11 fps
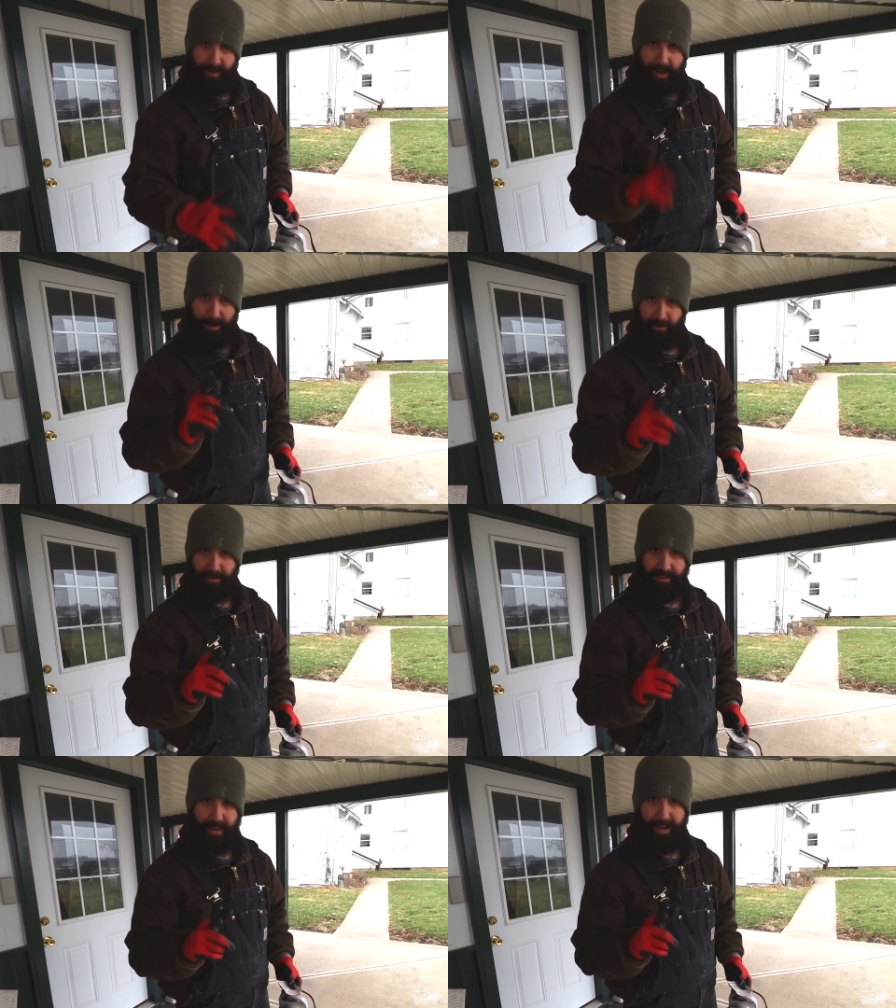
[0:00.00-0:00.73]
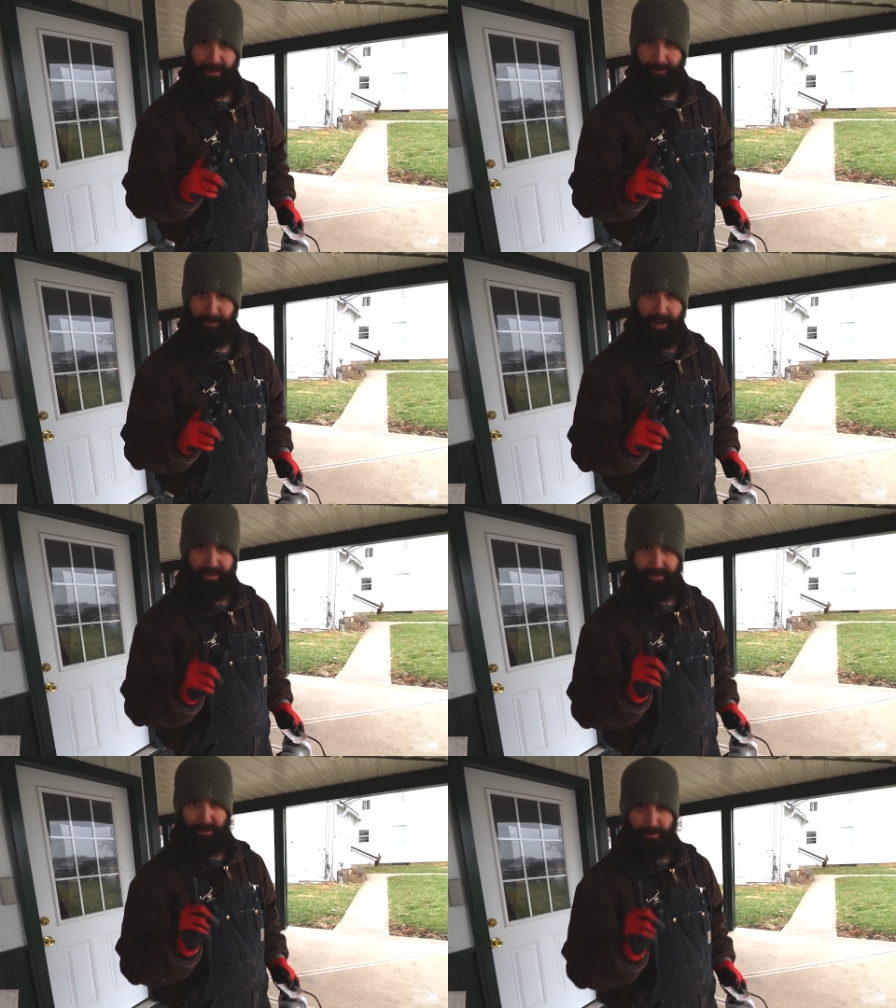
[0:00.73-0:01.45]
I will say, if you
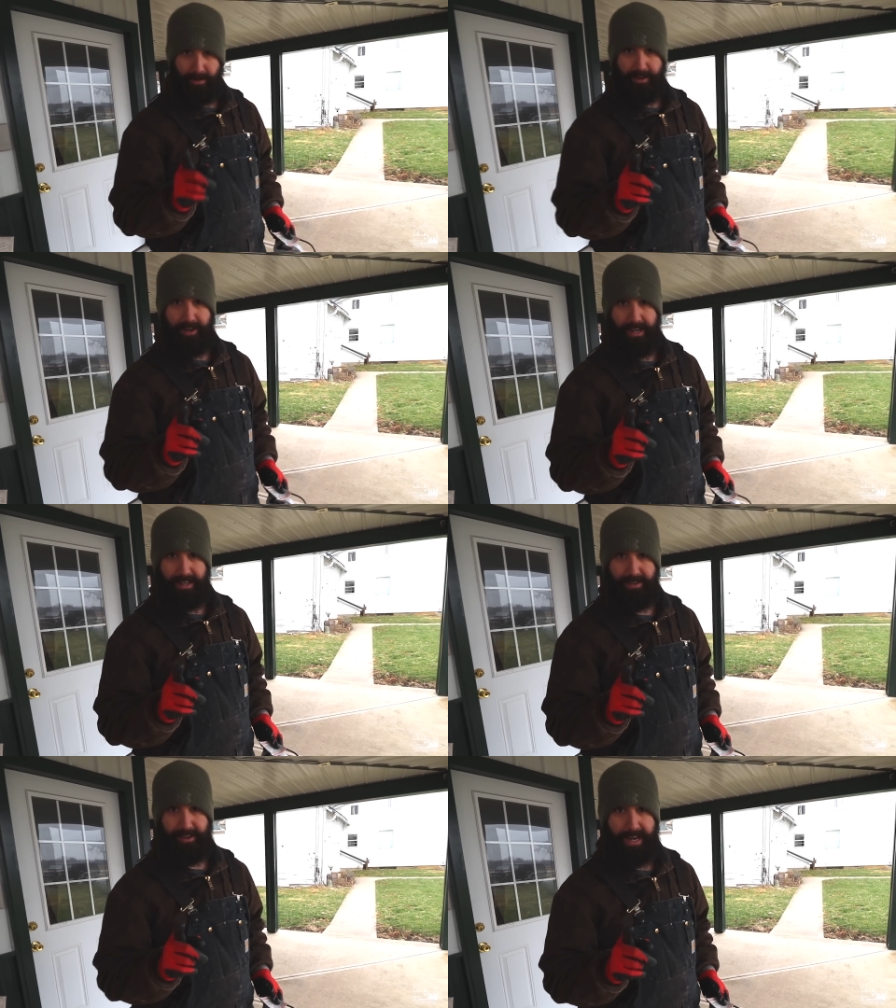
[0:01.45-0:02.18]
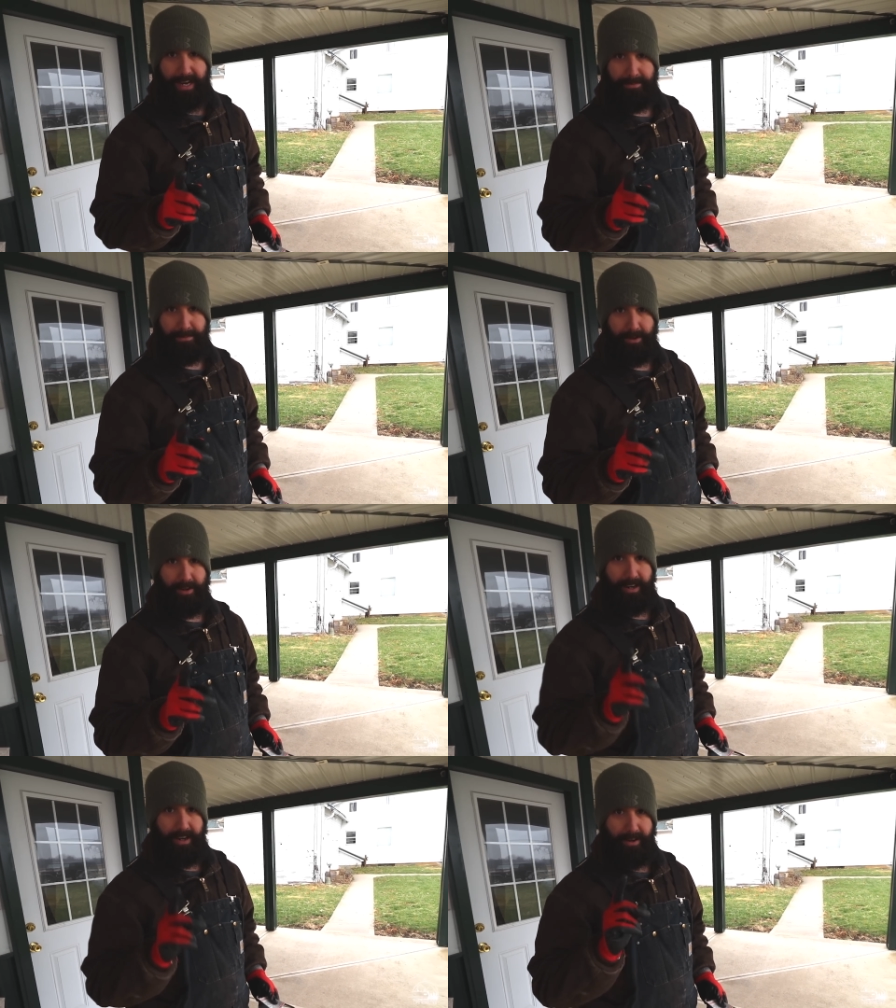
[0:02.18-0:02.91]
guys are wintering in your
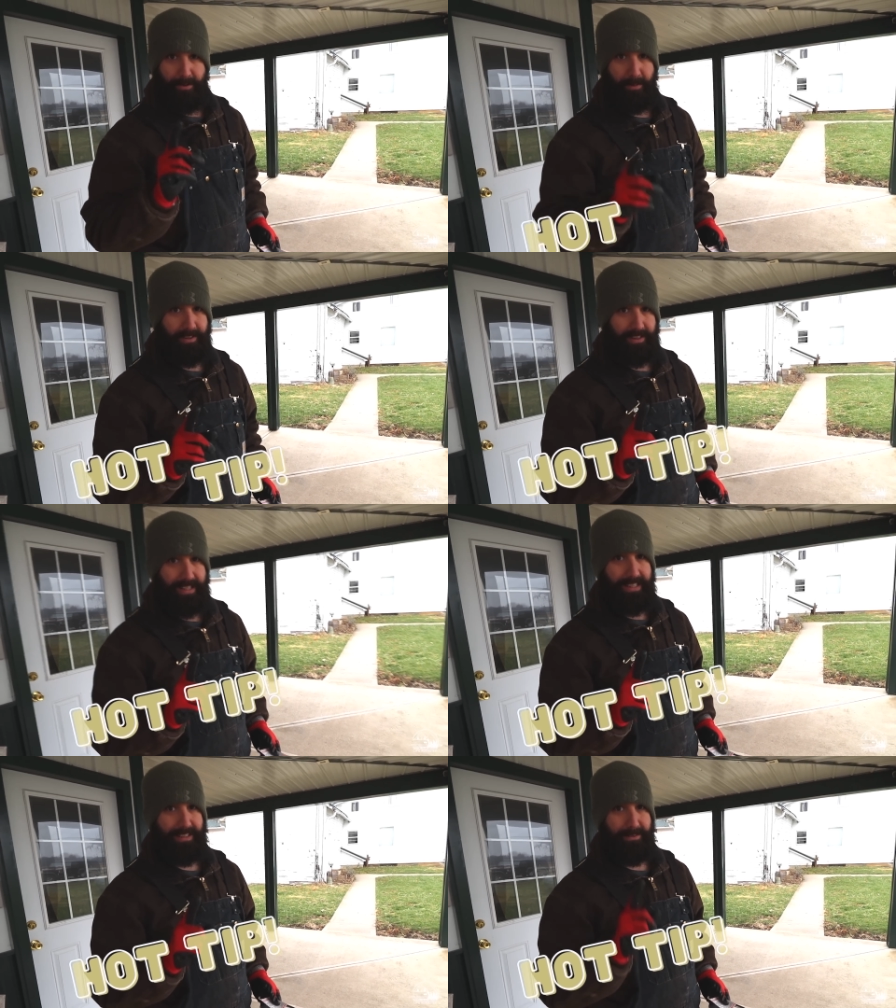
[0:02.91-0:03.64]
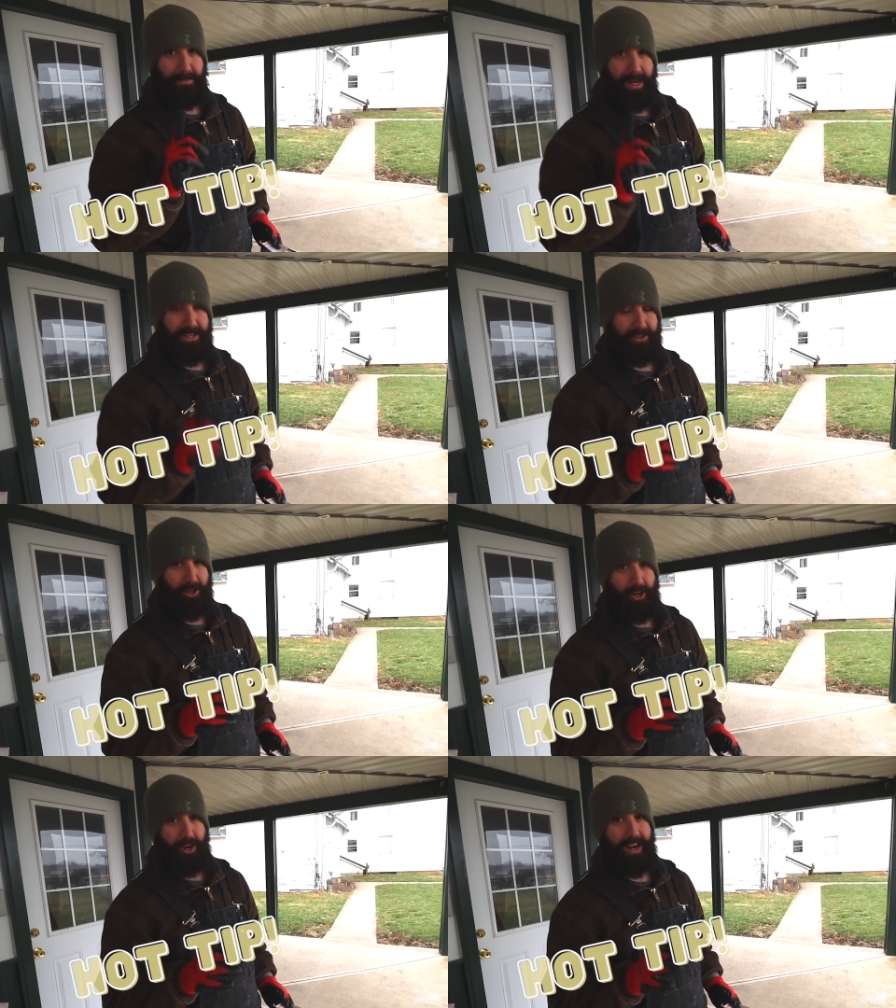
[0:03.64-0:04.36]
camper, one thing that makes
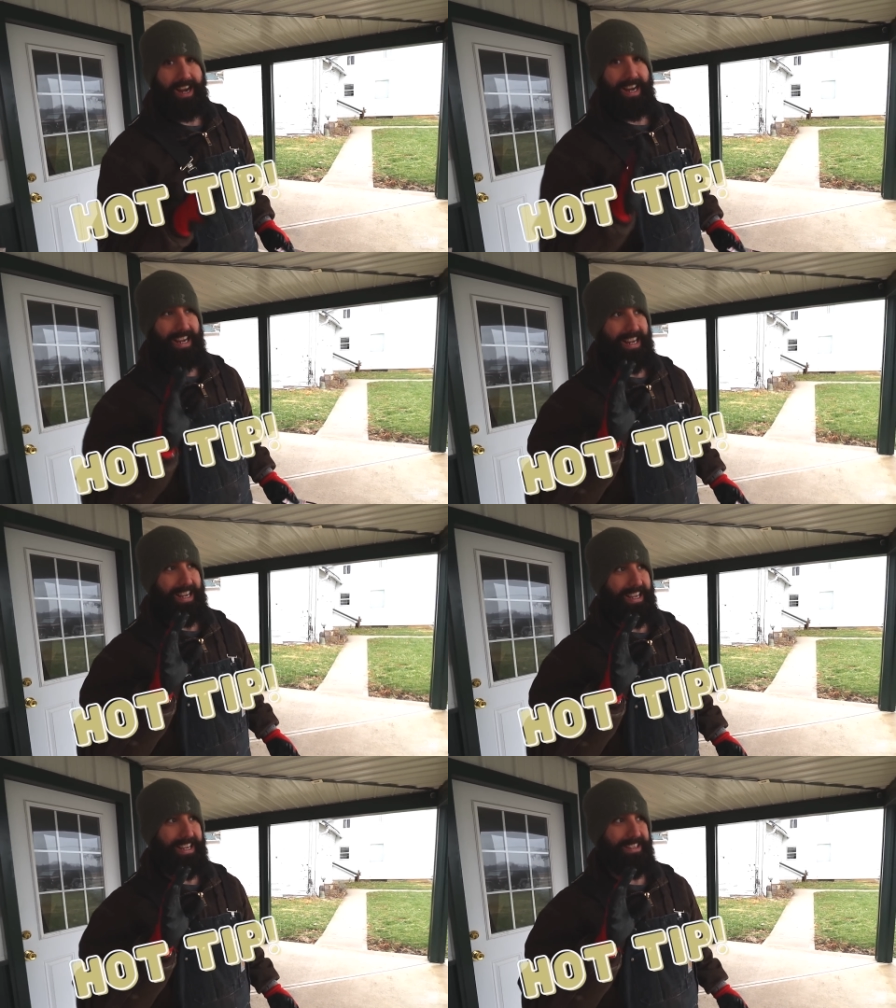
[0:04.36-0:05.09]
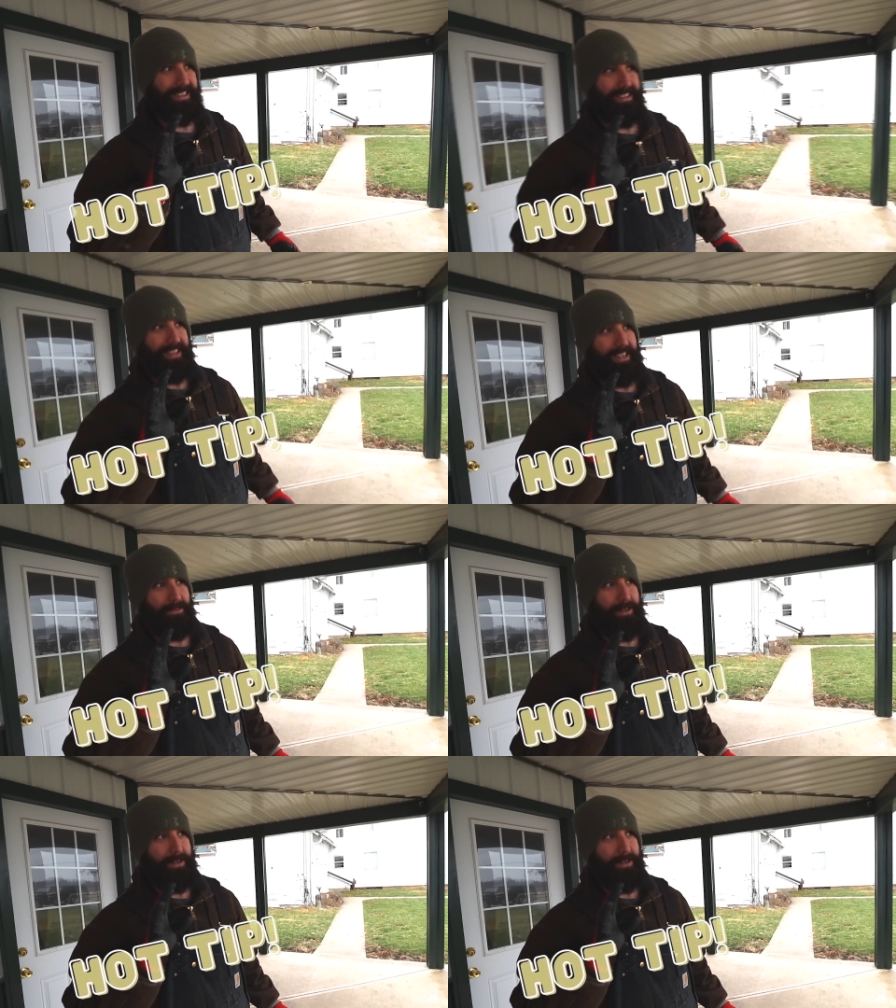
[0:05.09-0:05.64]
sure is that